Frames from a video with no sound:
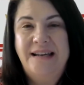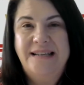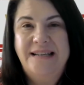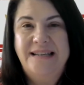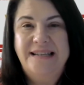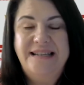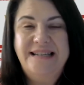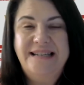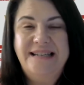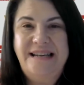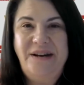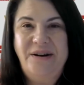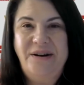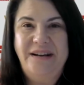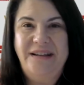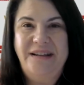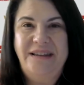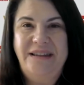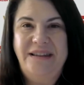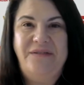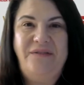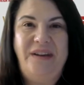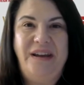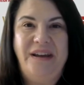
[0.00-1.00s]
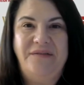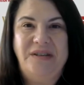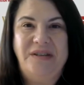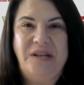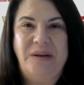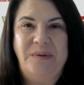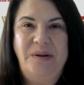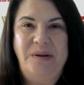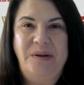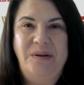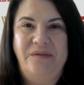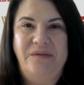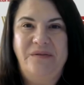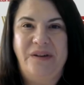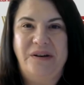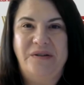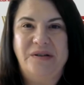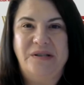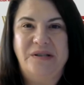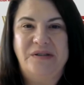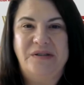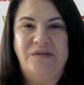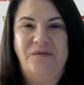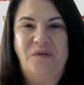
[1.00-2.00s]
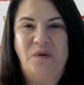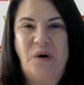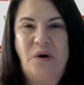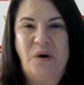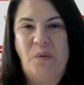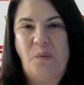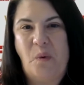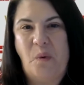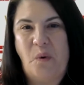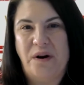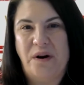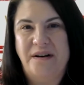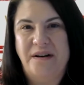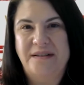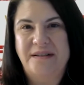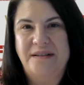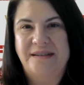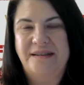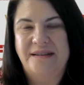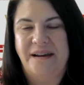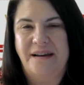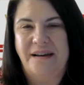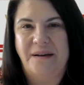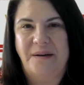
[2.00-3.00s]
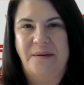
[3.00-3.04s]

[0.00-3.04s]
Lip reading: This is here at the VFW, the Veterans of Foreign Wars.